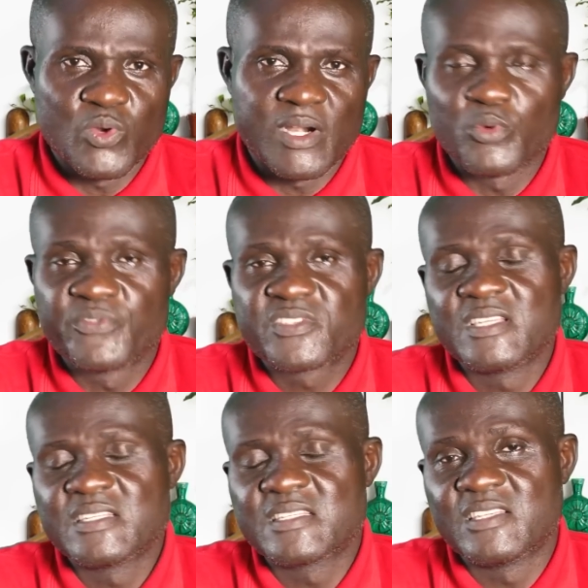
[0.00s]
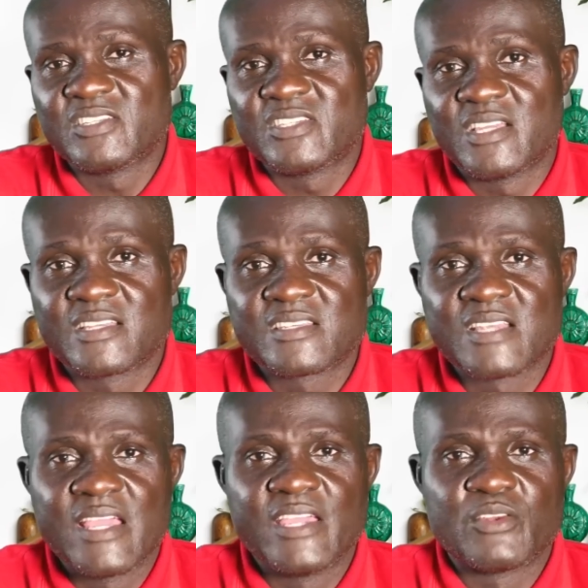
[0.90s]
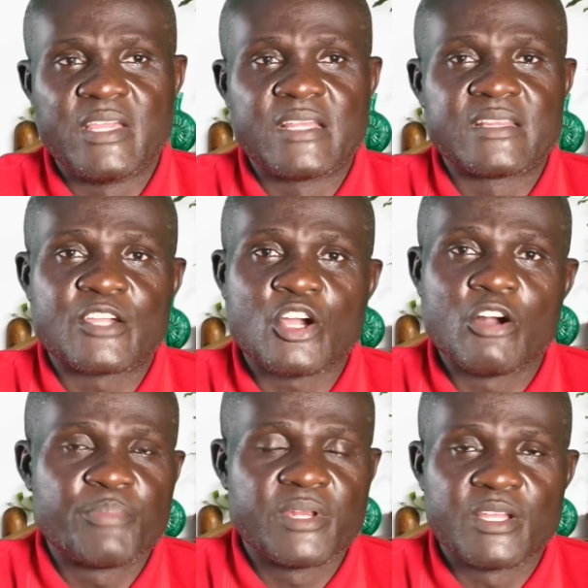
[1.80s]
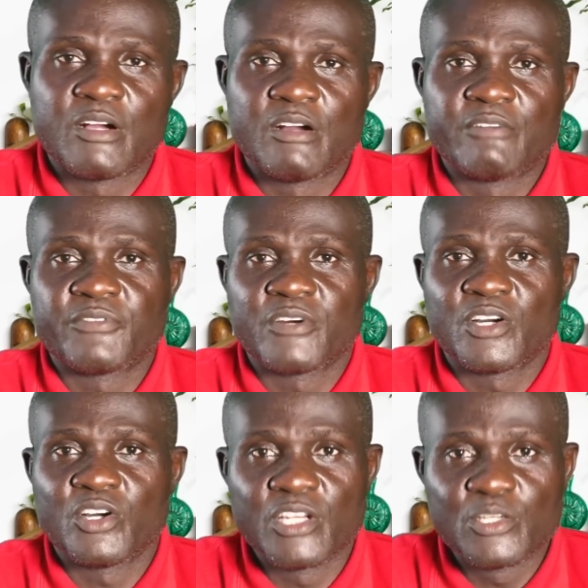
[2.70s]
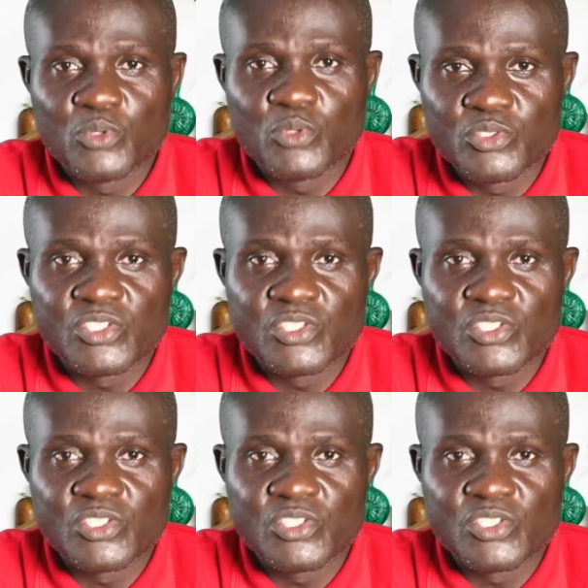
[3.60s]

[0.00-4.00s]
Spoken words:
We've seen T.D. Jakes, you know, in the company of Hollywood